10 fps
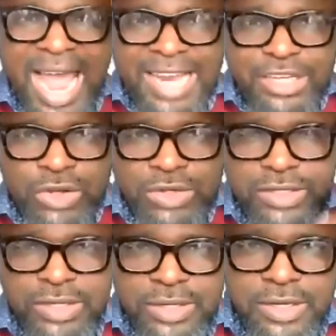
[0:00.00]

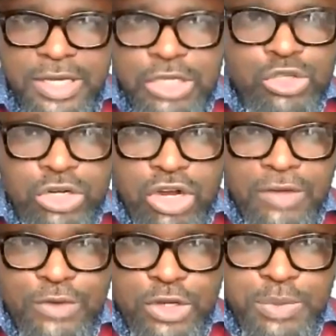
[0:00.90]
adults, he told
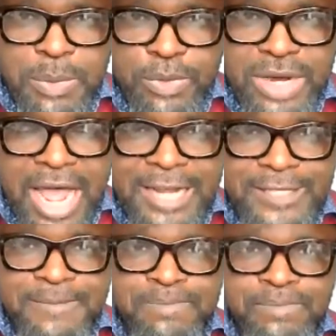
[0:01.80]
all of those people
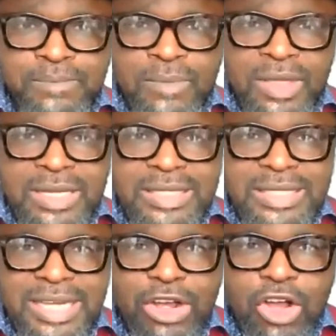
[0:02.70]
that
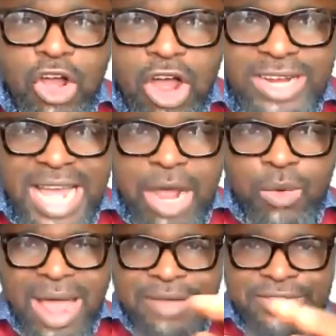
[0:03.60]
all their
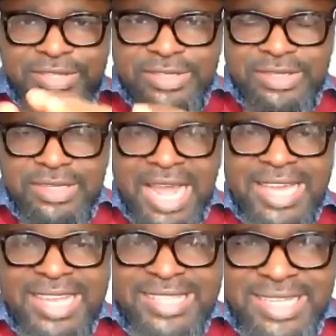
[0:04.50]
wives,
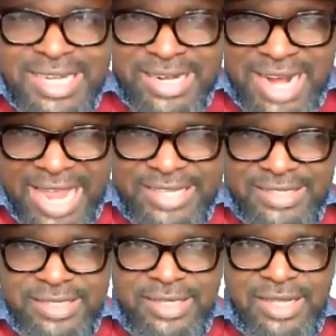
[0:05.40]
that is the
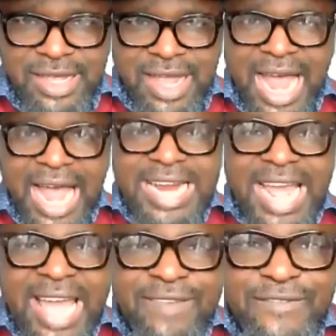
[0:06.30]
Christ,
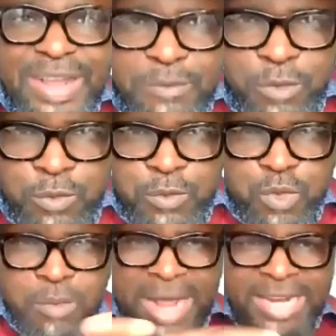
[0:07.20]
and every
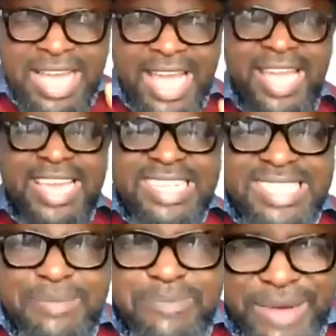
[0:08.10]
woman there
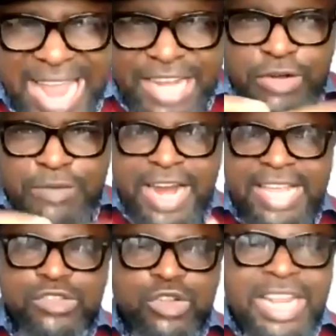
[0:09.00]
is the bride of
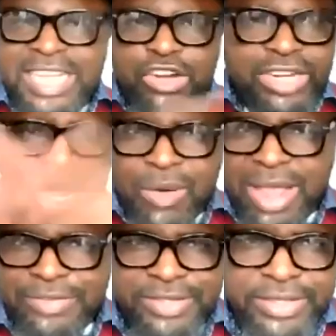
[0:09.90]
Christ, collected all their
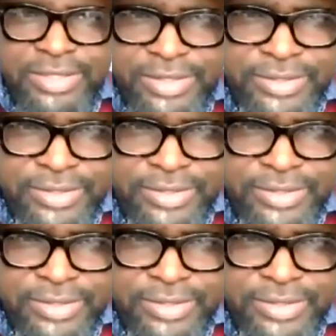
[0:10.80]
wives.